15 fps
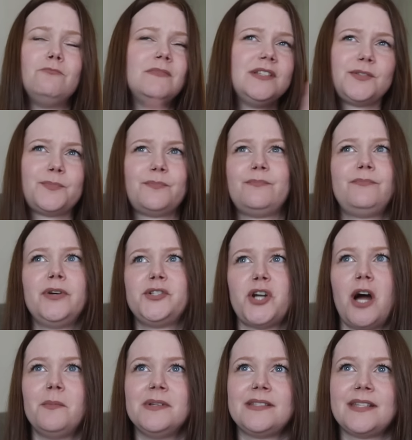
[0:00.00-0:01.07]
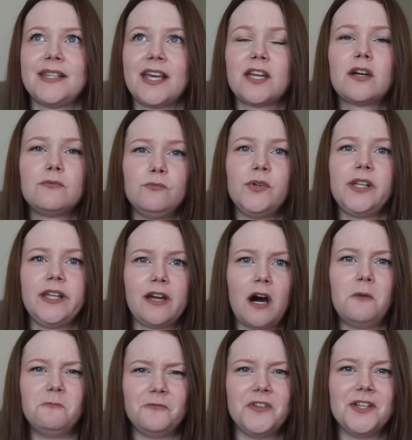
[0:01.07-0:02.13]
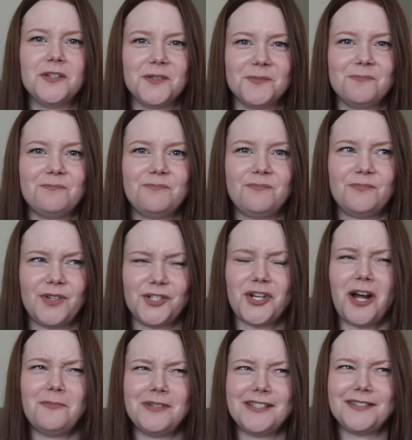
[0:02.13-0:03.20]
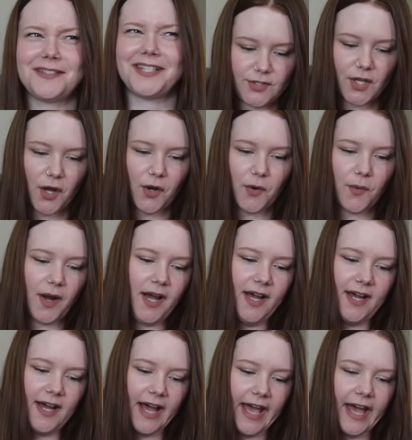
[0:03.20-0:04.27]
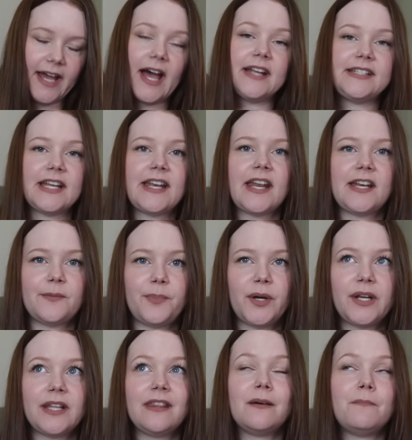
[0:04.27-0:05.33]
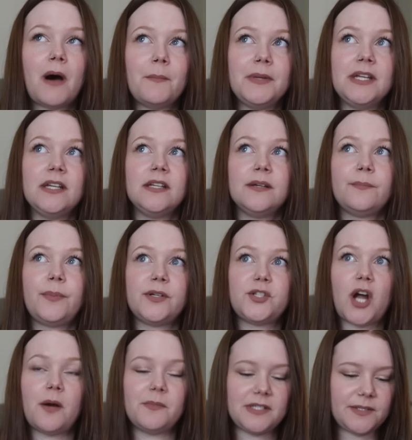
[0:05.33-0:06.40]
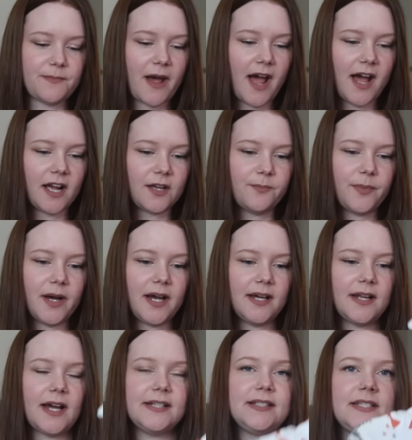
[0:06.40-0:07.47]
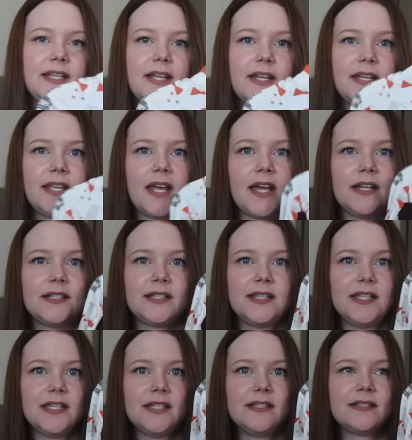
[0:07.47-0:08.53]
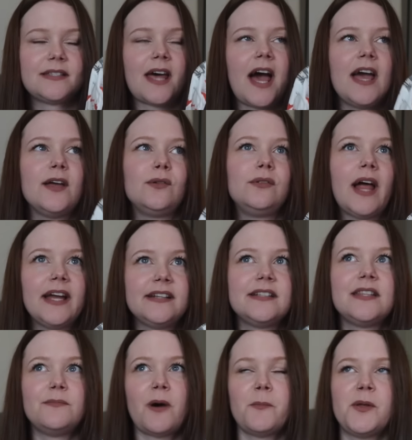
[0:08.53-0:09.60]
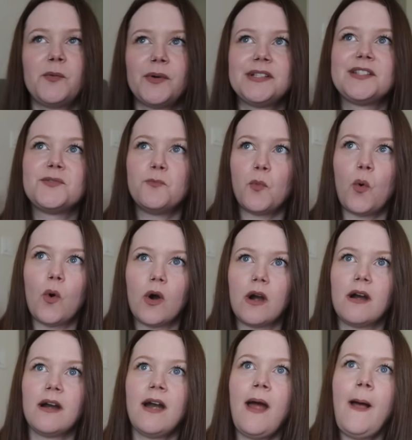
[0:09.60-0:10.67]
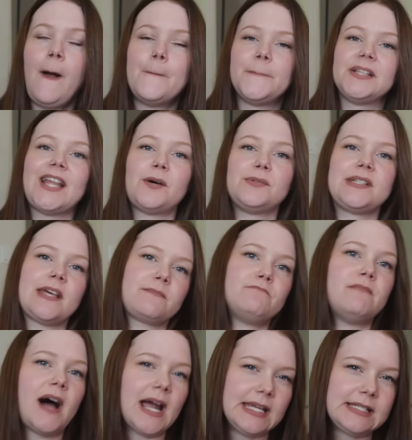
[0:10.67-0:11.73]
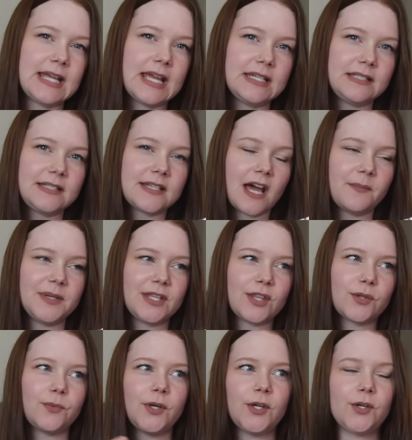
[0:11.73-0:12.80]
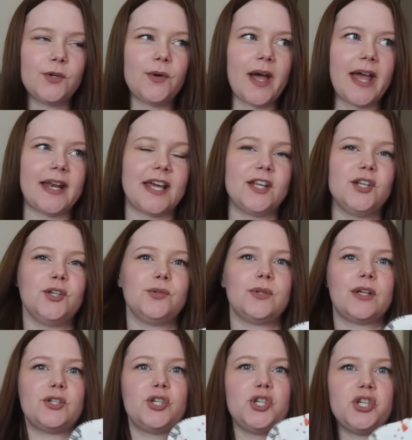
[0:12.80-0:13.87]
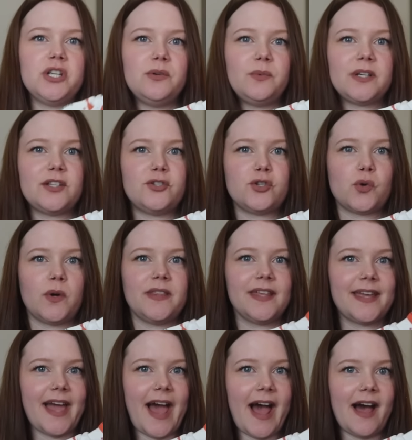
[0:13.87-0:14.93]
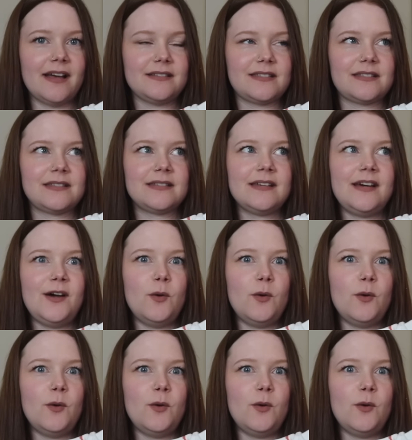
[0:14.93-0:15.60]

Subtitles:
is pajamas and like really comfy pajamas. So I did end up putting the mummy pajamas back, but I did get these. I liked the mummy ones more, but that was like my taste coming through, and I knew that she would enjoy the cats